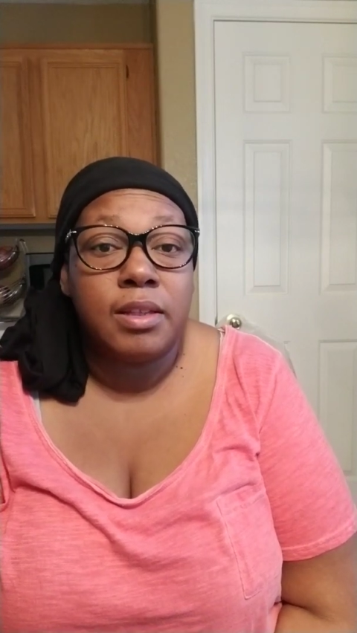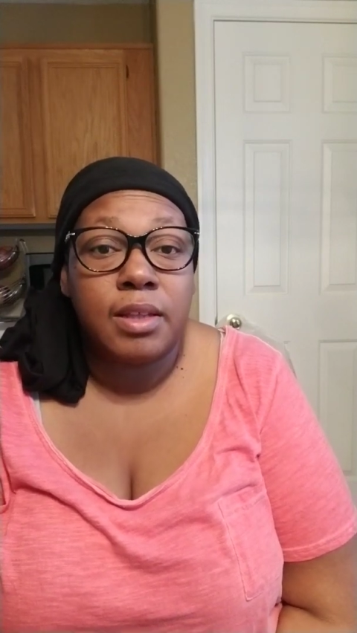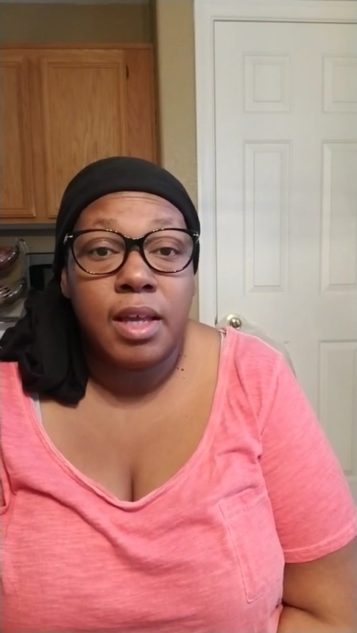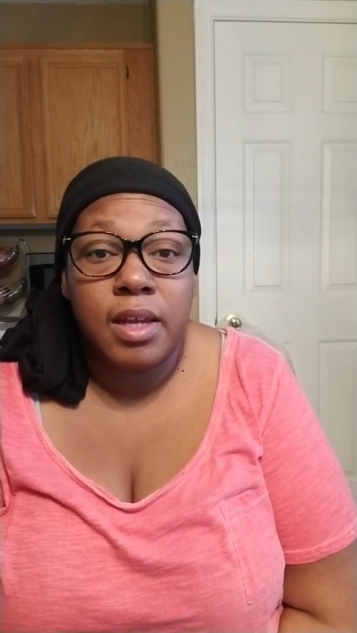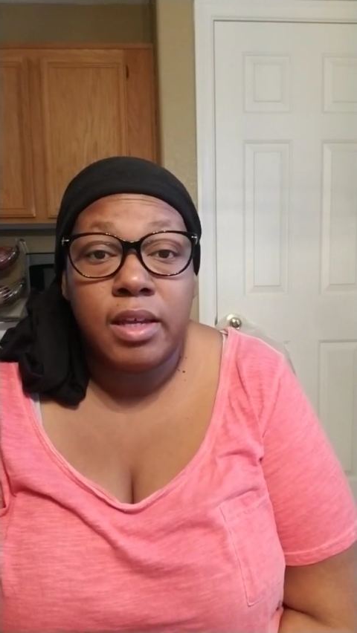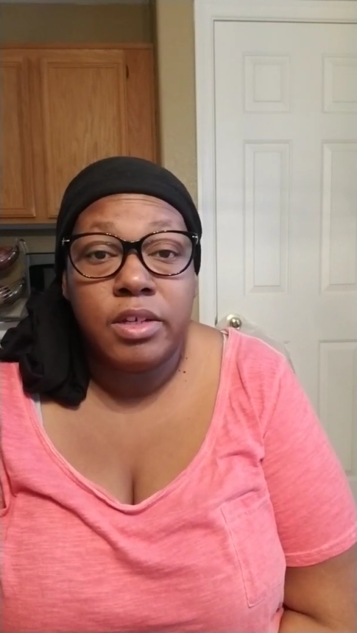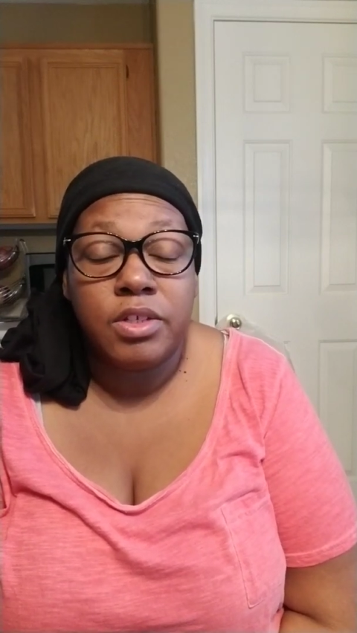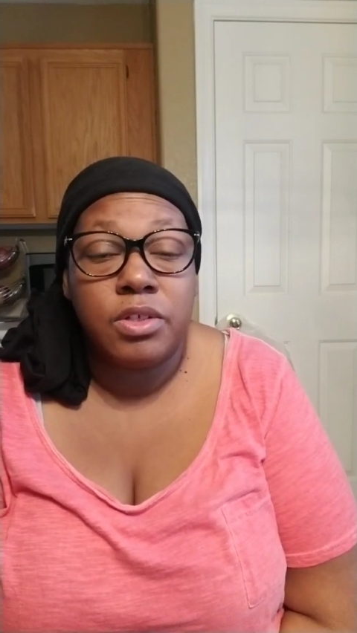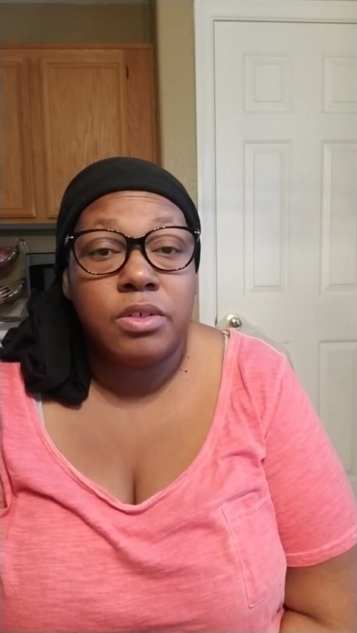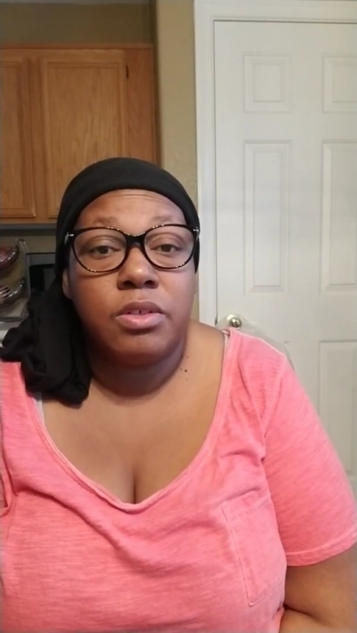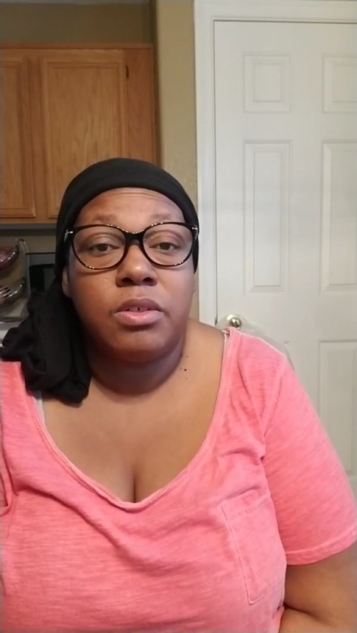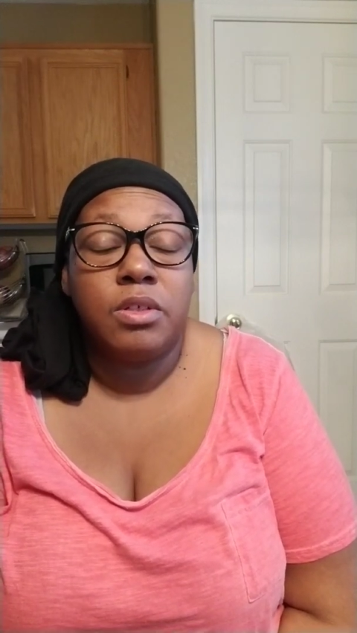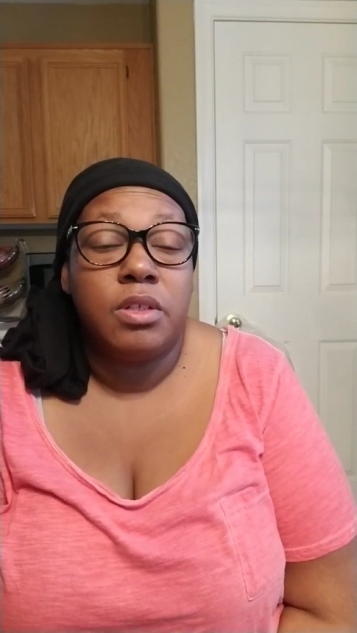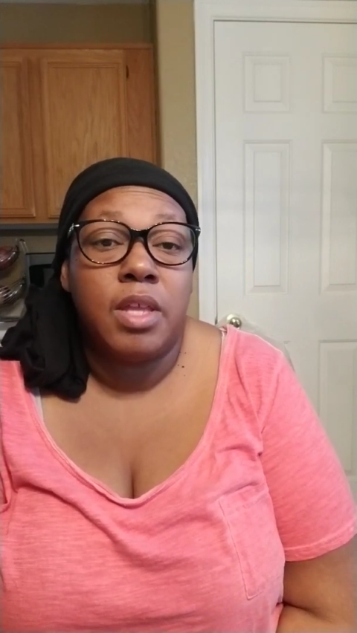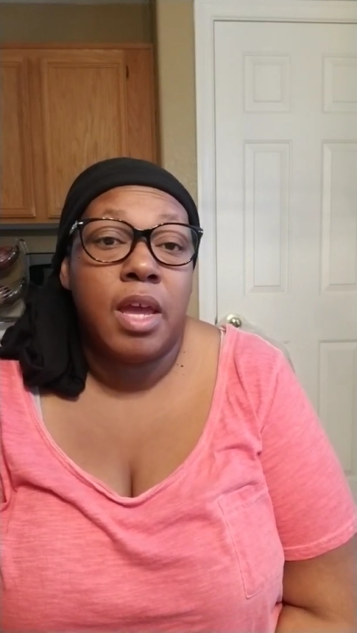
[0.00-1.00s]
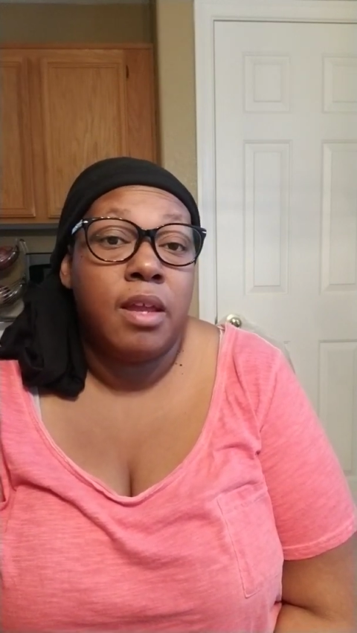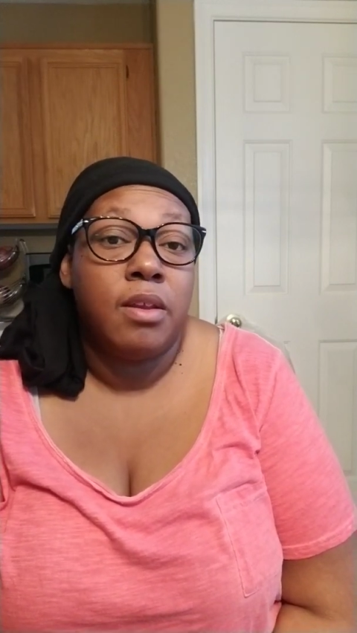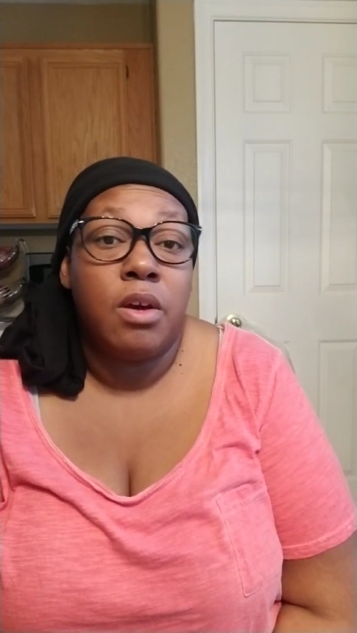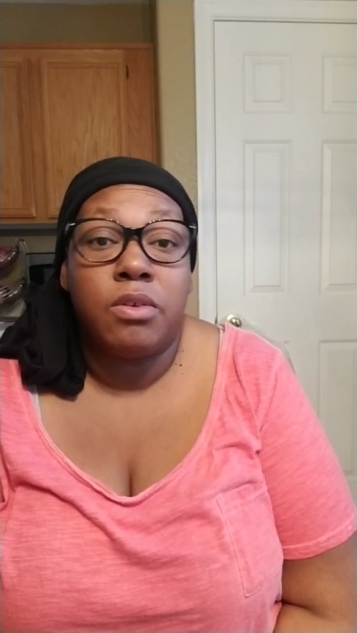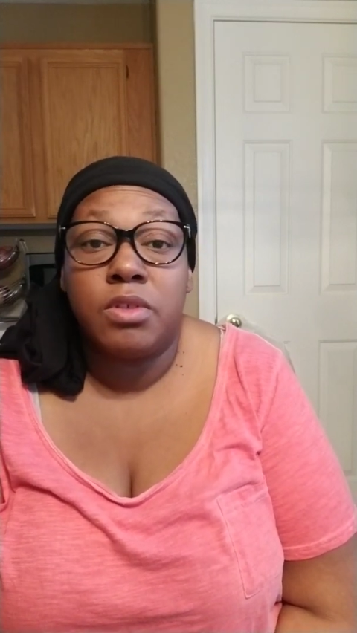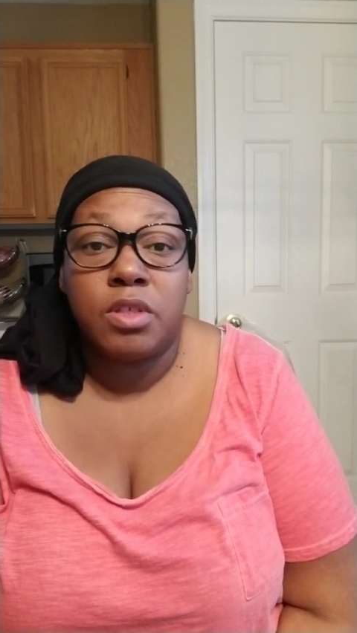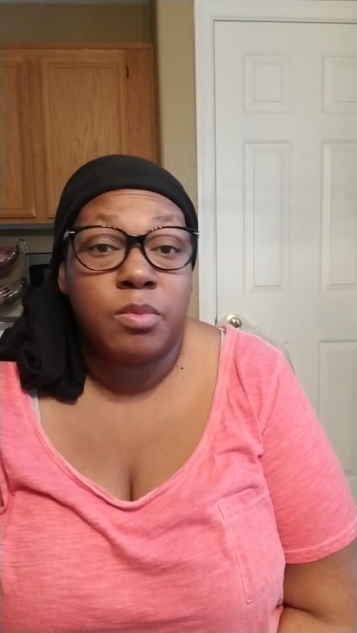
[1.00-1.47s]
things, they
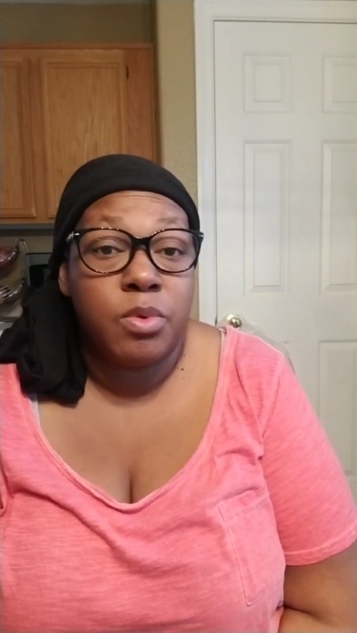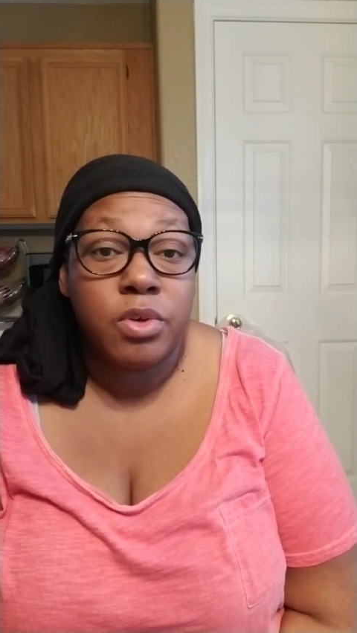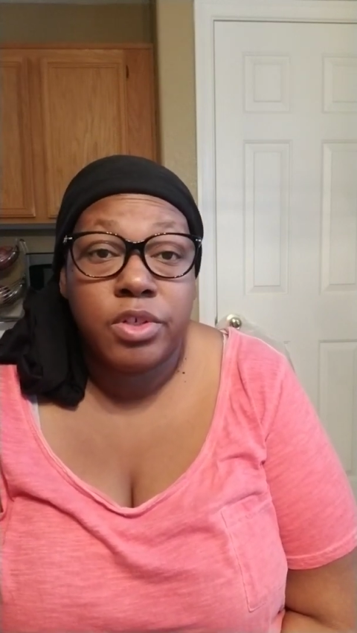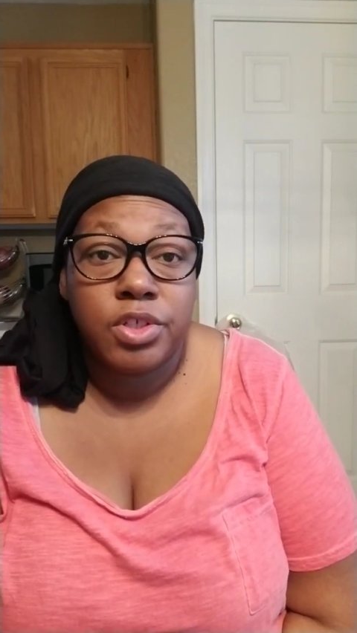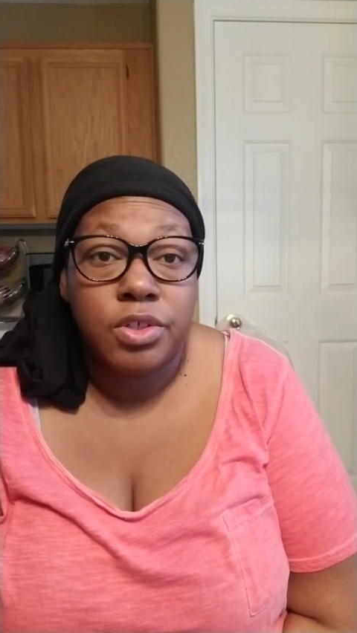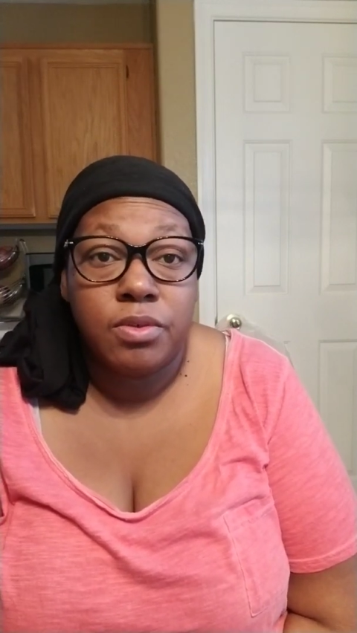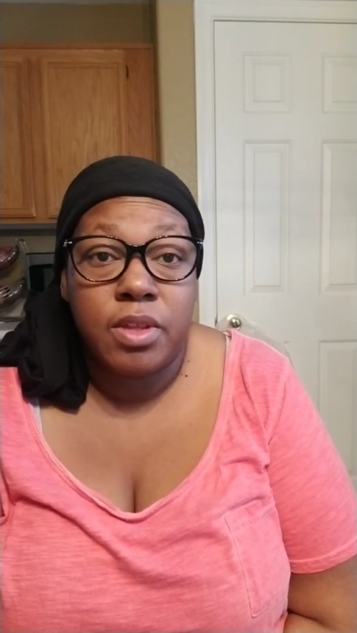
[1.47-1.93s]
don't support you.